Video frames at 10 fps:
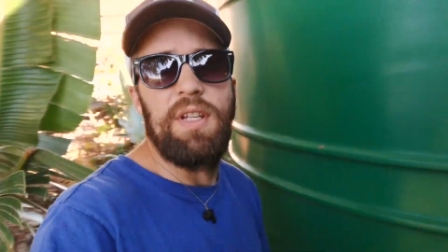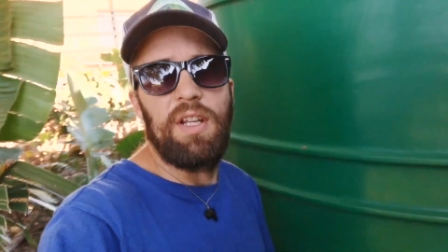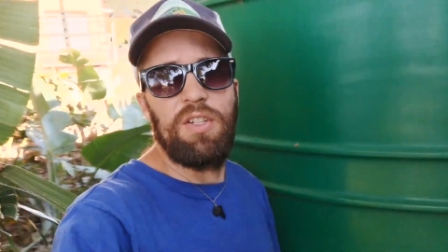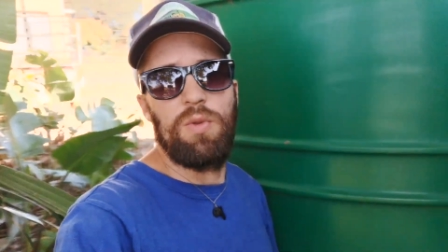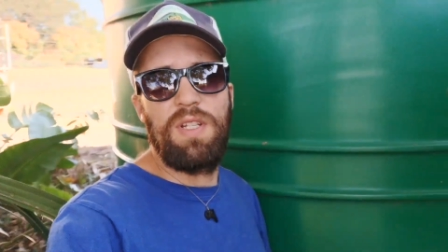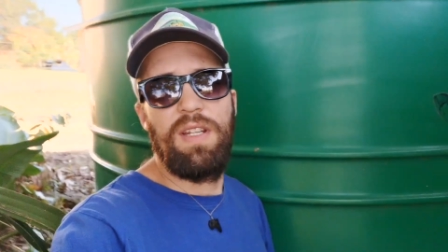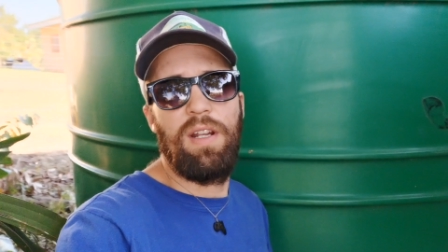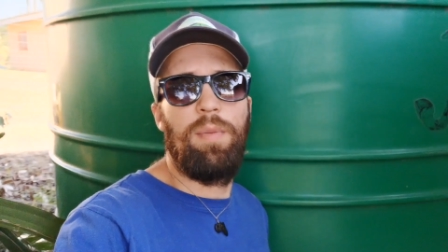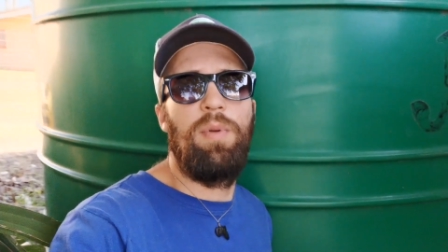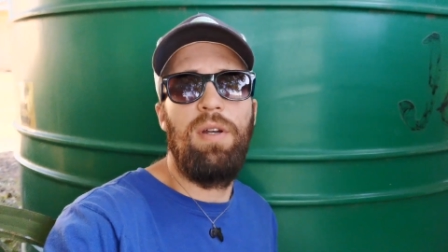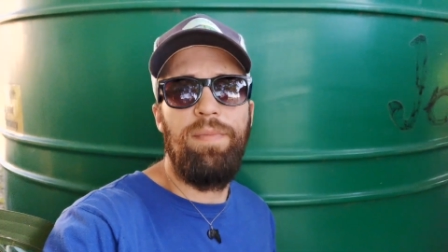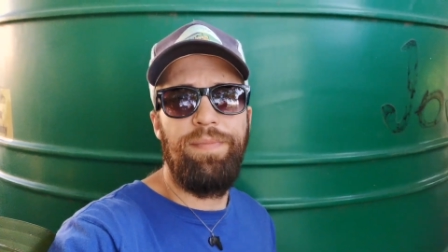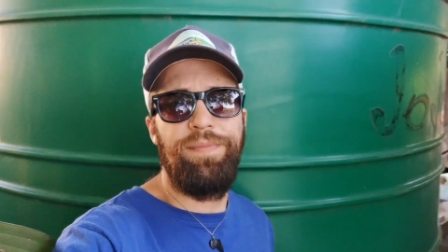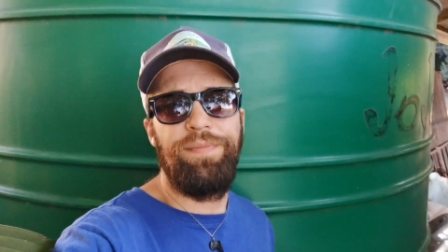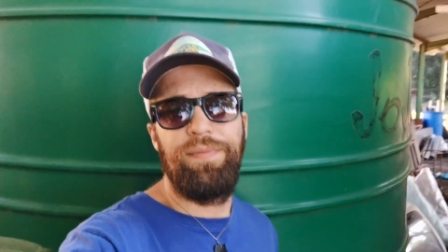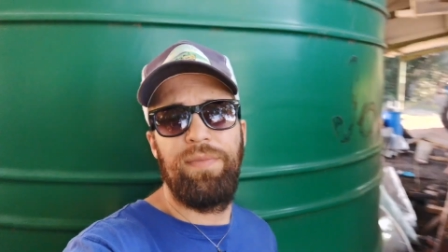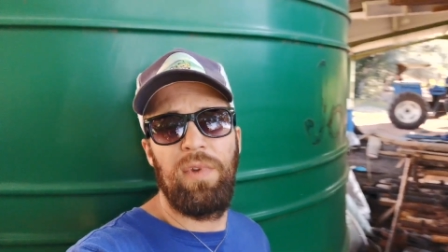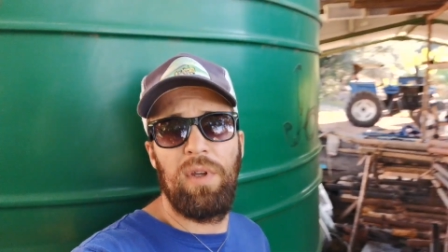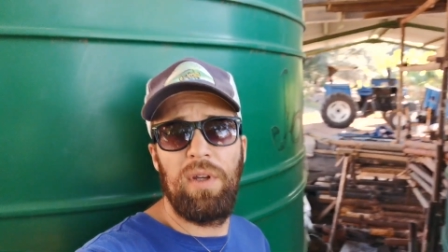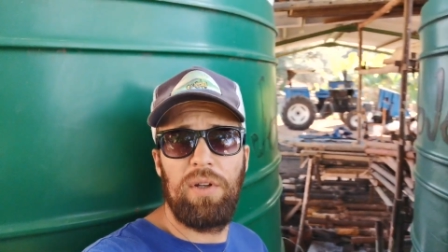tanks we set up here
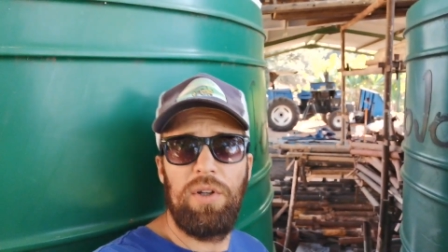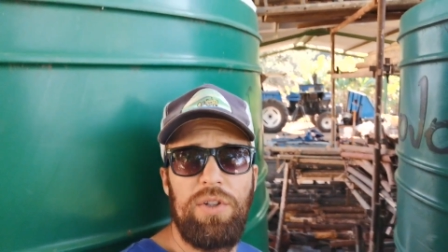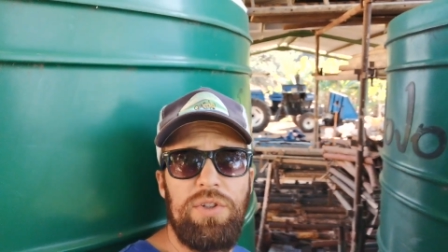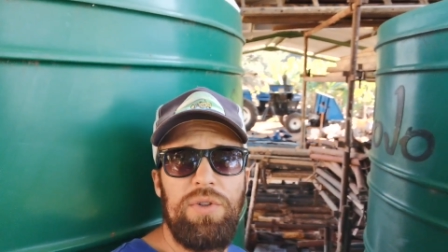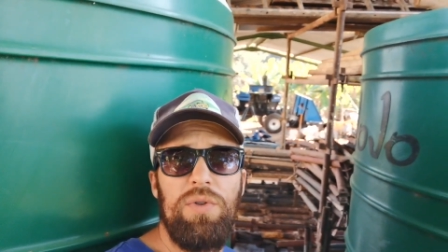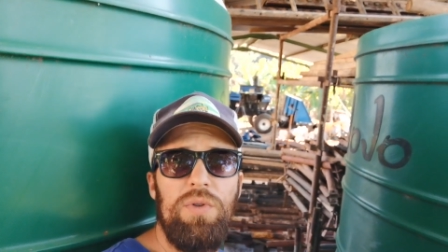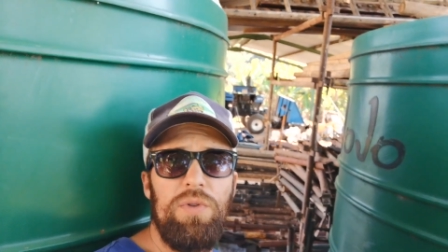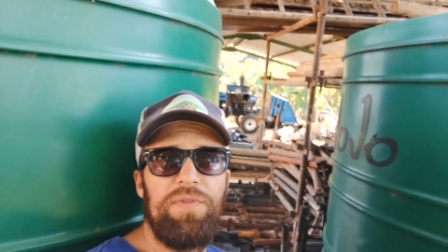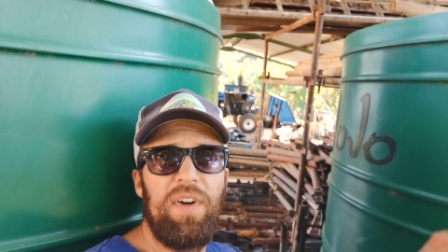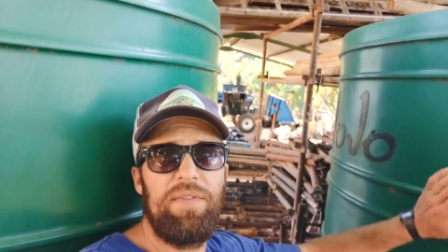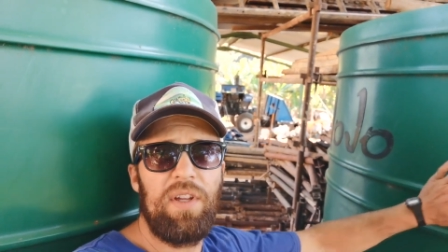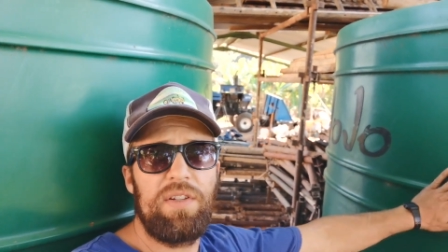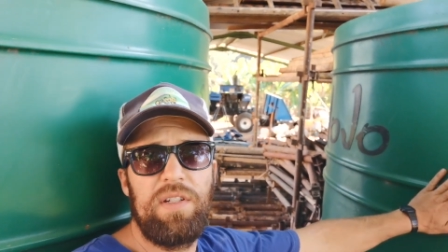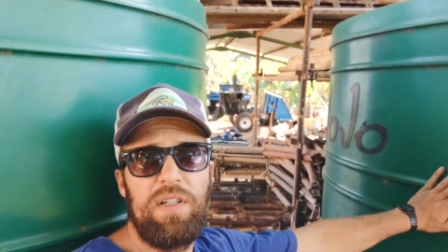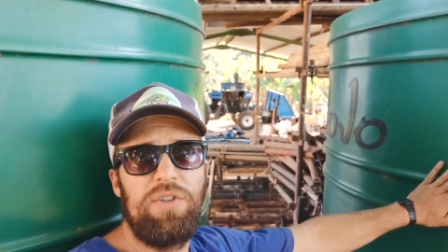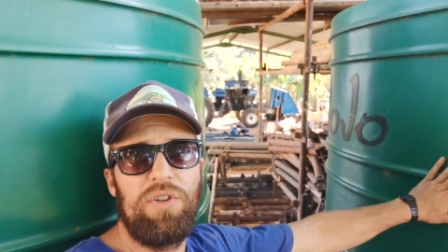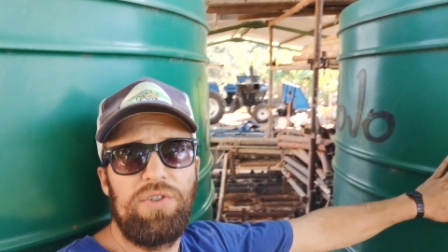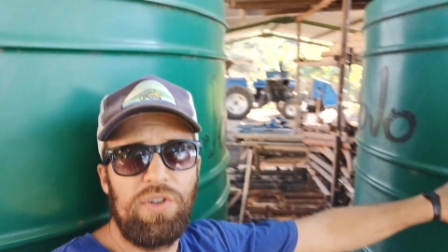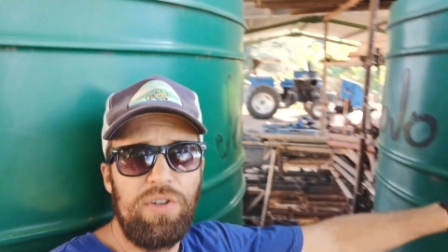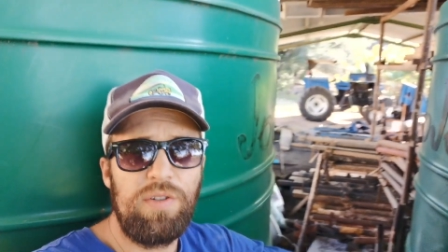were two 5,000 liter
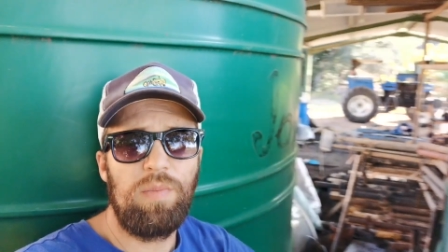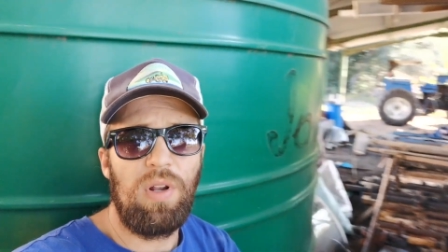JoJo's